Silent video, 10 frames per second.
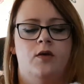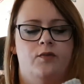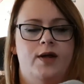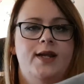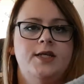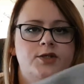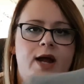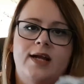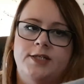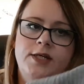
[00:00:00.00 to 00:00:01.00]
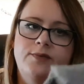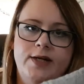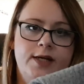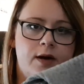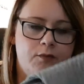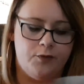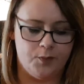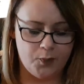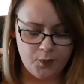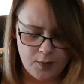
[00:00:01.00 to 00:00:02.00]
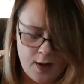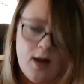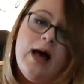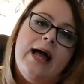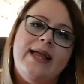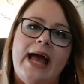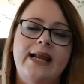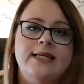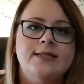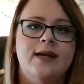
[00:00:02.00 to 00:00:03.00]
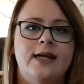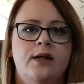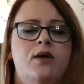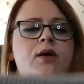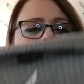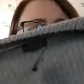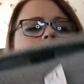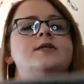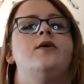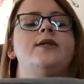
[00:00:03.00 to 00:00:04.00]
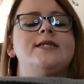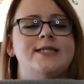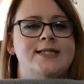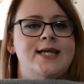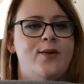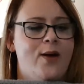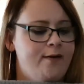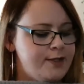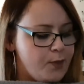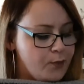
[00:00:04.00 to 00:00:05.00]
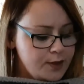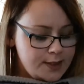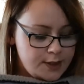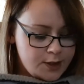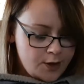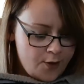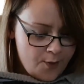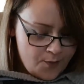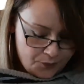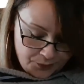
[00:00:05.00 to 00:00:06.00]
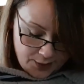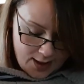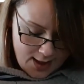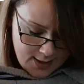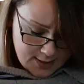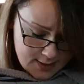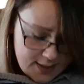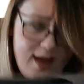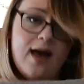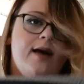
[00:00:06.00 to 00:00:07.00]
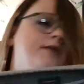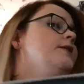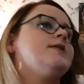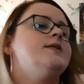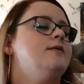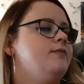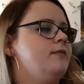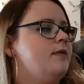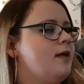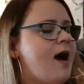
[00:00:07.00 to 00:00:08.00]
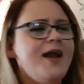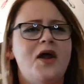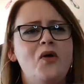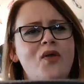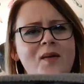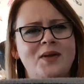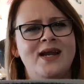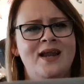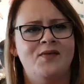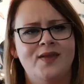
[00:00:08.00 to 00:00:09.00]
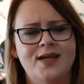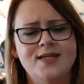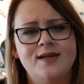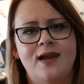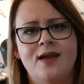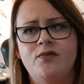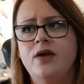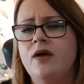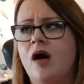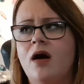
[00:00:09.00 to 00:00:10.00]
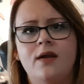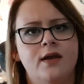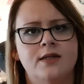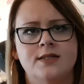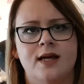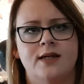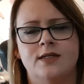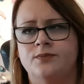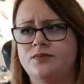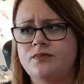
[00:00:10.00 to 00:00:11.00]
really stretchy, really comfortable. Again, it's slightly longer, so it doesn't sit where I don't want it to. And yeah, I know that I'm gonna live in this. I live in cardigans and